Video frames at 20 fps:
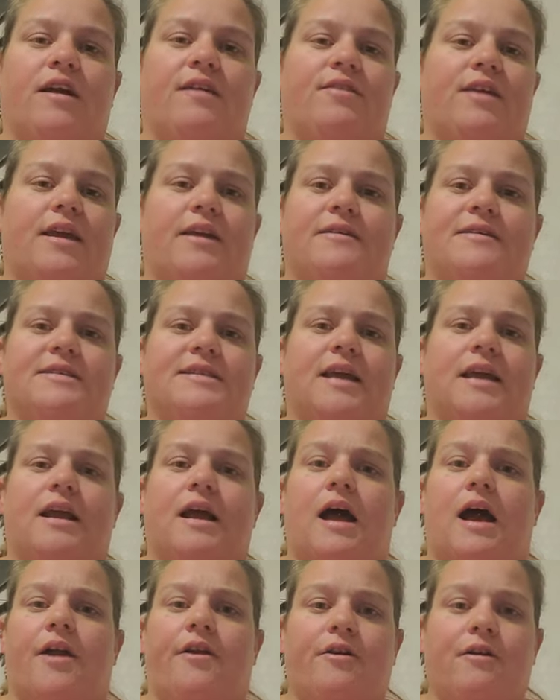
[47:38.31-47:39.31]
I think it was
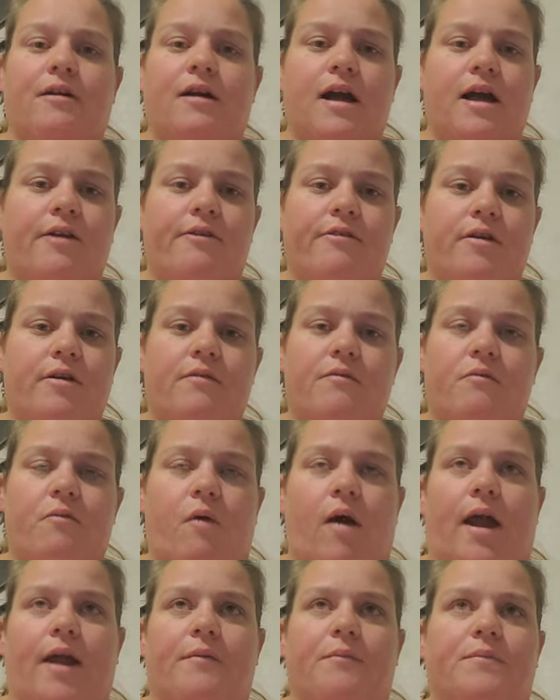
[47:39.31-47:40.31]
like under
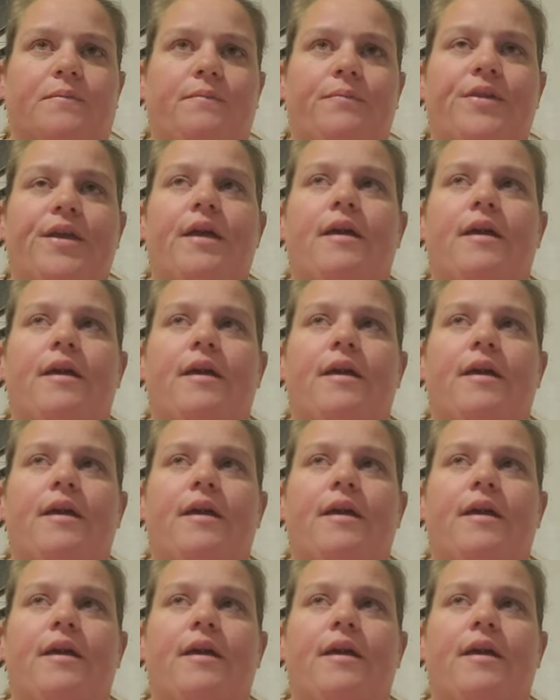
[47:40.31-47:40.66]
101